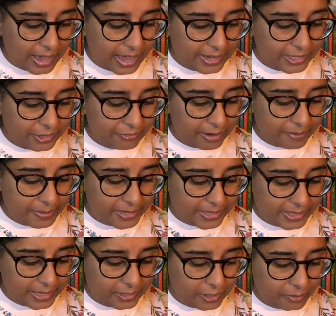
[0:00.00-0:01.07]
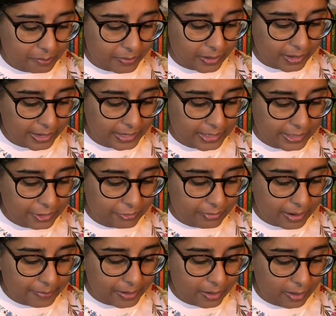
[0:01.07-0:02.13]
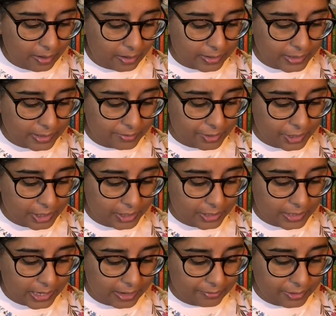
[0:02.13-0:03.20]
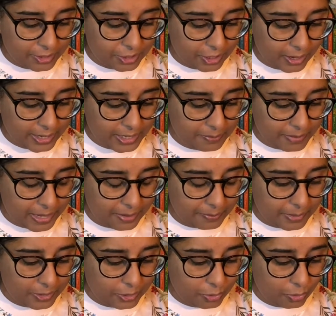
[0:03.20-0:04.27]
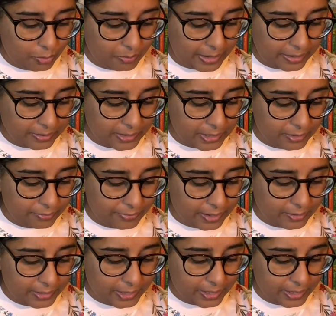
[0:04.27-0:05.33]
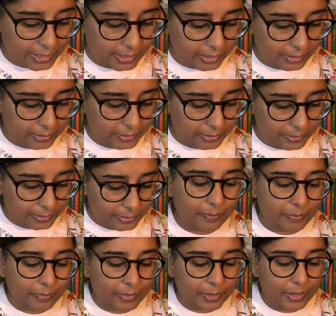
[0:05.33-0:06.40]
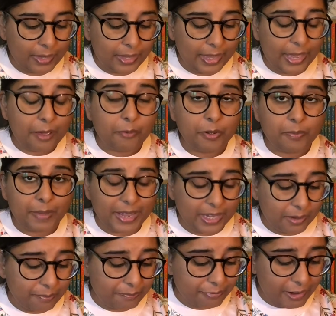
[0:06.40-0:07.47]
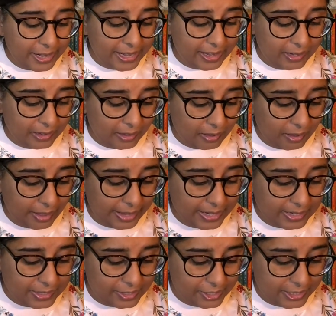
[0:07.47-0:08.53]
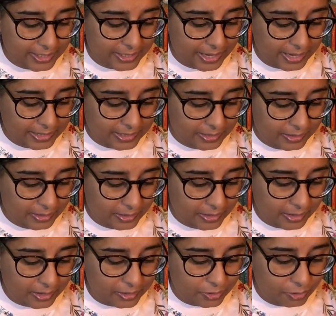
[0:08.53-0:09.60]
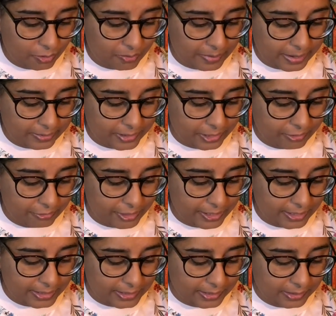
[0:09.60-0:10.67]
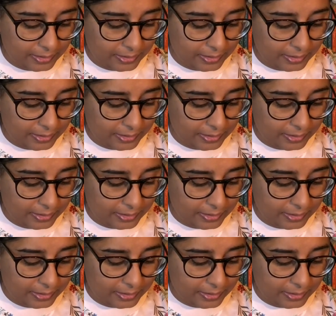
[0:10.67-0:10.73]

As the rabbit said goodbye, Little Rabbit asked if she could have the shiny paper Dormouse had found earlier. It would make a brilliant kite, she said, and Dormouse agreed.